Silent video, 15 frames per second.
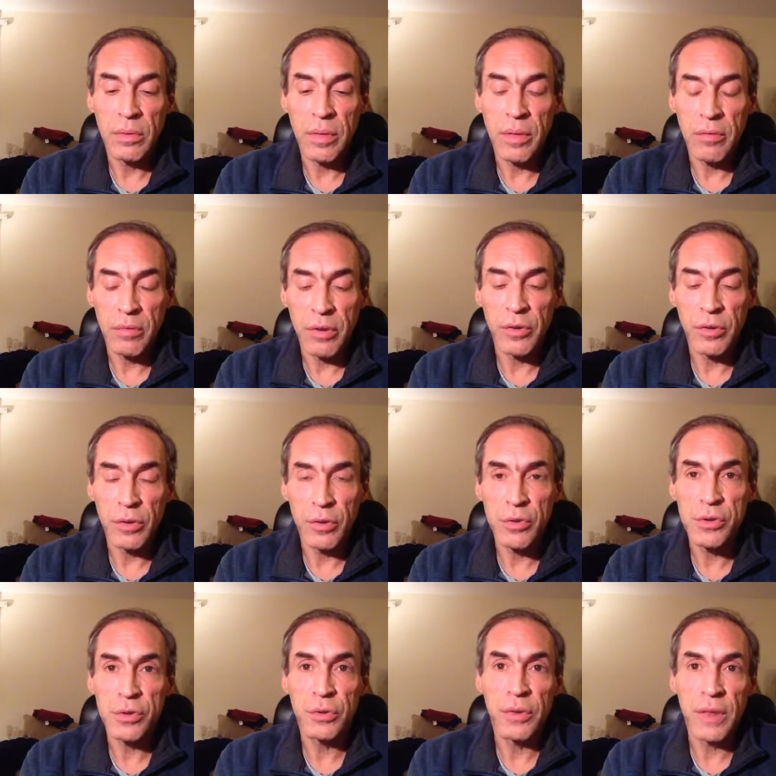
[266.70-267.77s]
the
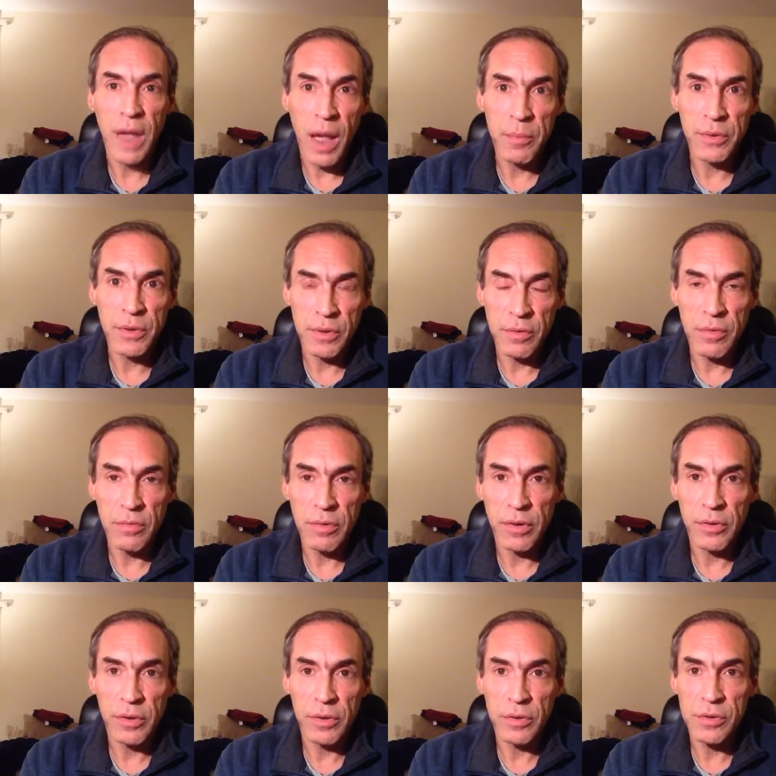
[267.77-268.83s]
resolution or the opposite of the
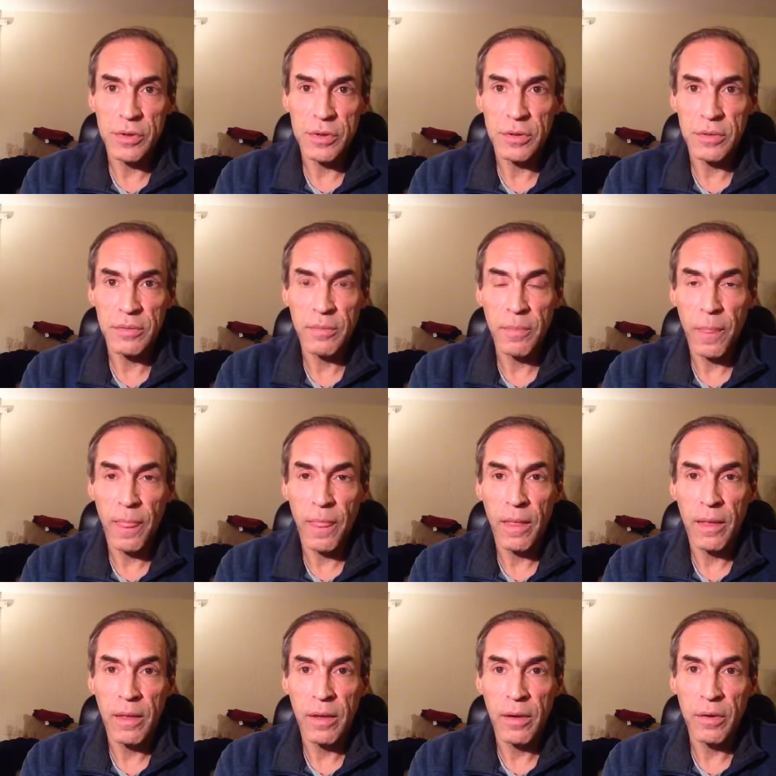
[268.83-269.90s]
resolution.
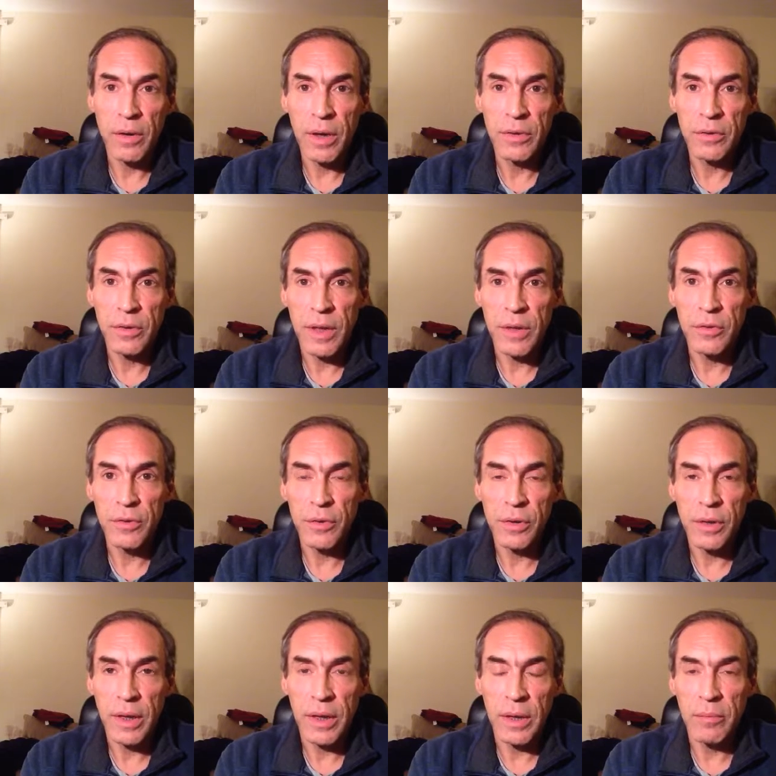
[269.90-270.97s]
Okay, so that's your
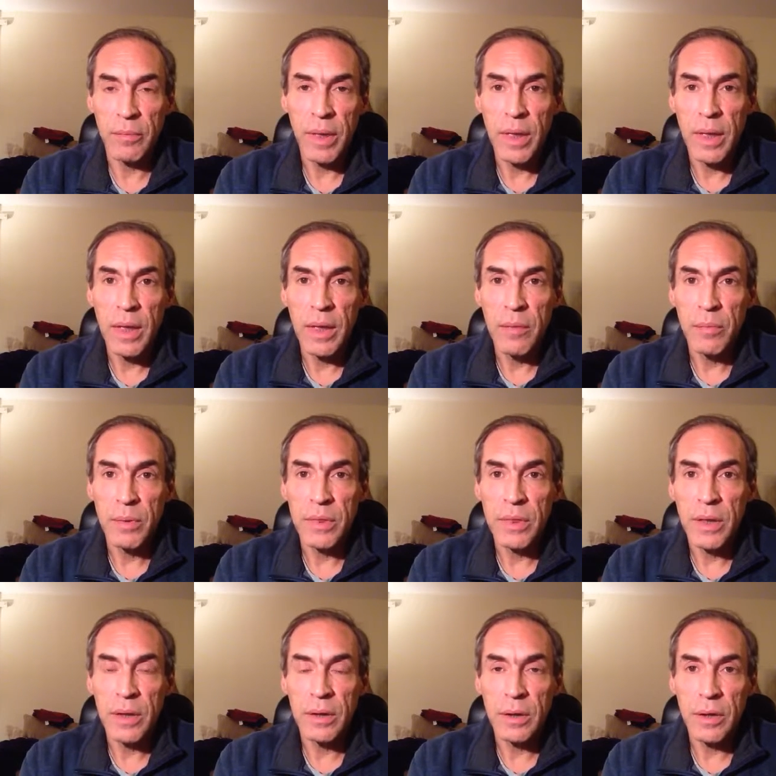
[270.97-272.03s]
claim. But
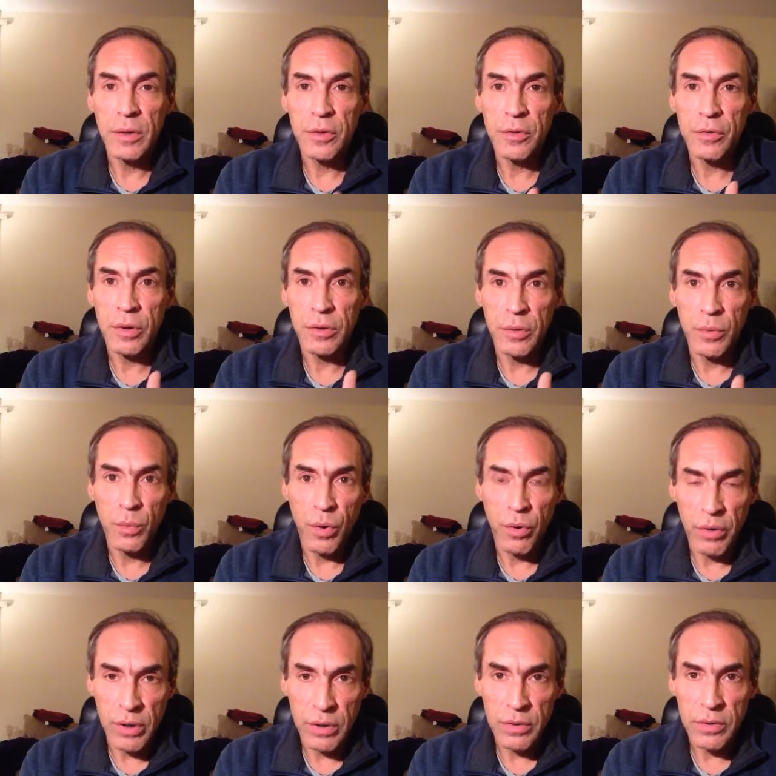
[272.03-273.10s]
then construct a
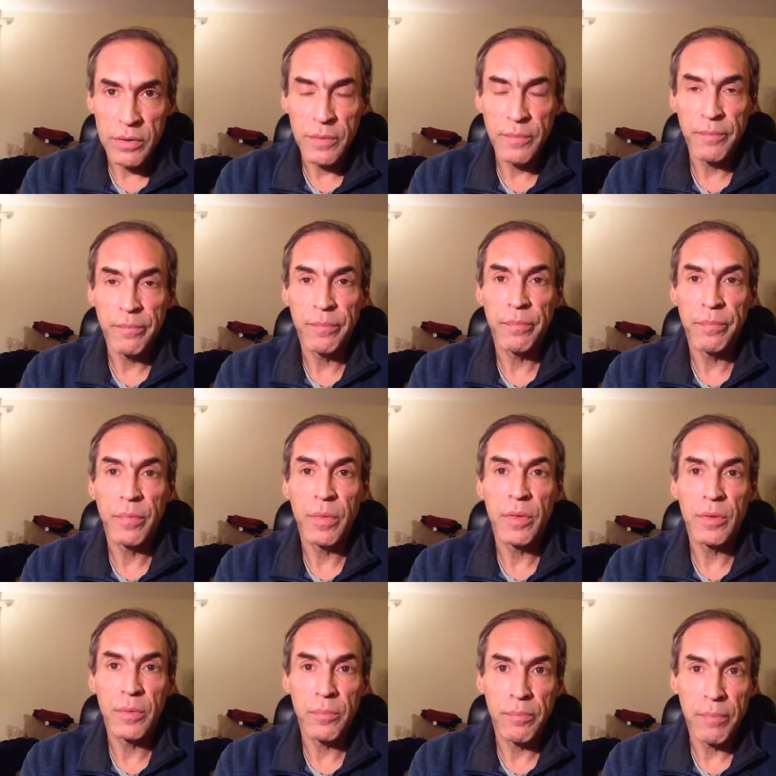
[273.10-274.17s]
warrant,
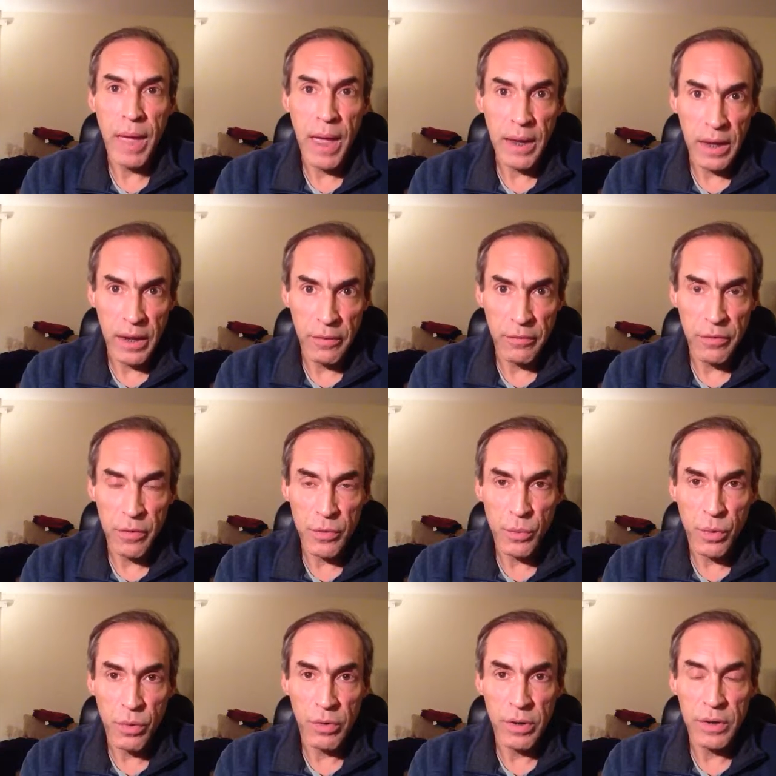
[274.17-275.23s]
some backing for the
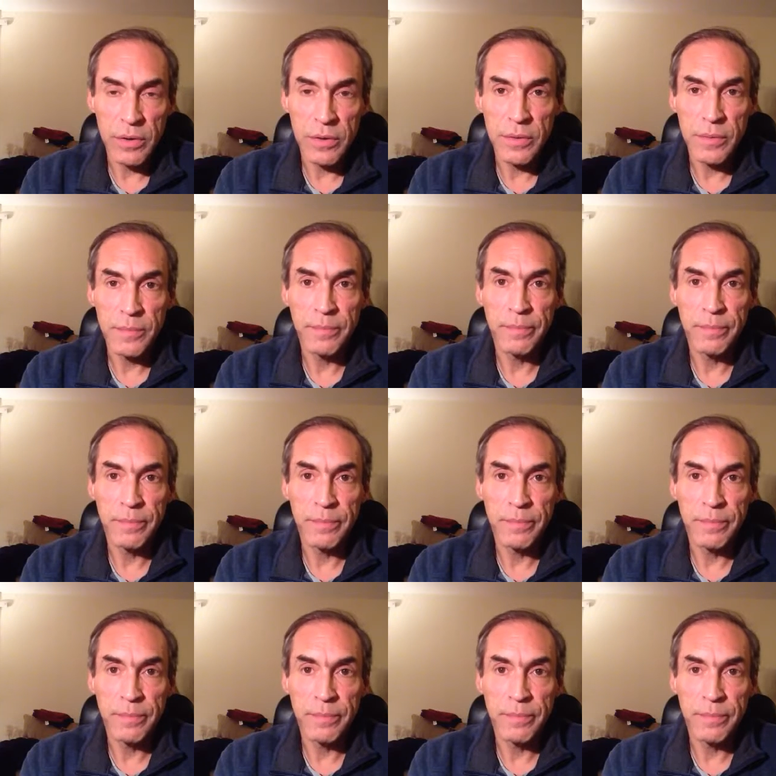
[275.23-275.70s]
warrant,